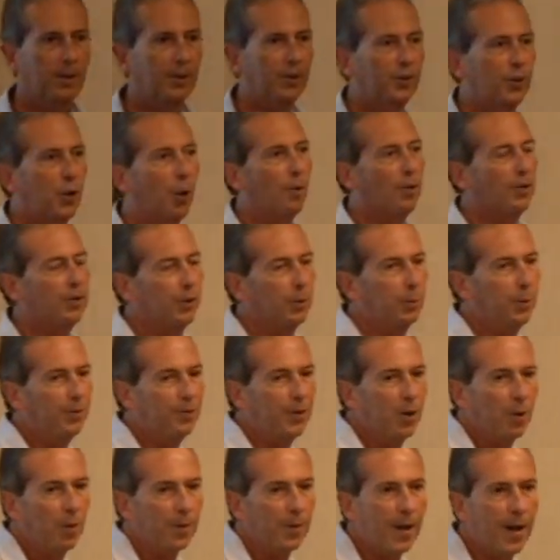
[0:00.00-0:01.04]
stocks that
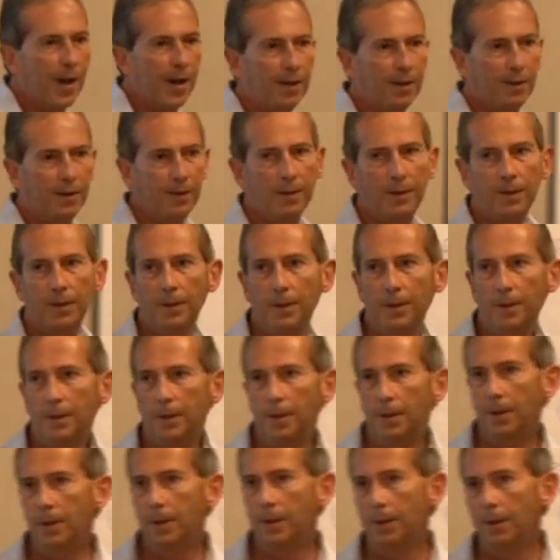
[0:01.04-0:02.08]
we've got there.
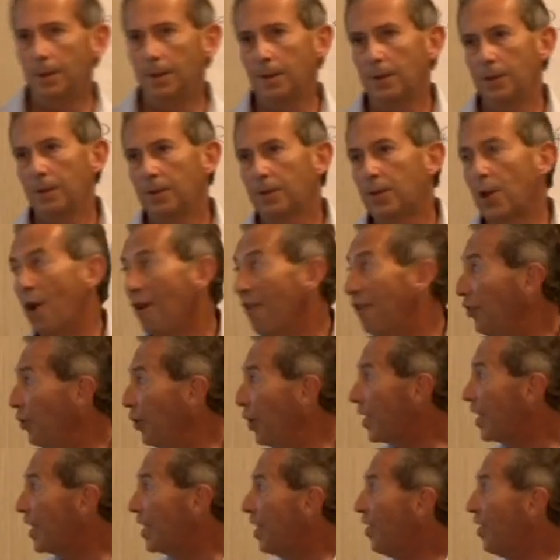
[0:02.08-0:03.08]
So for a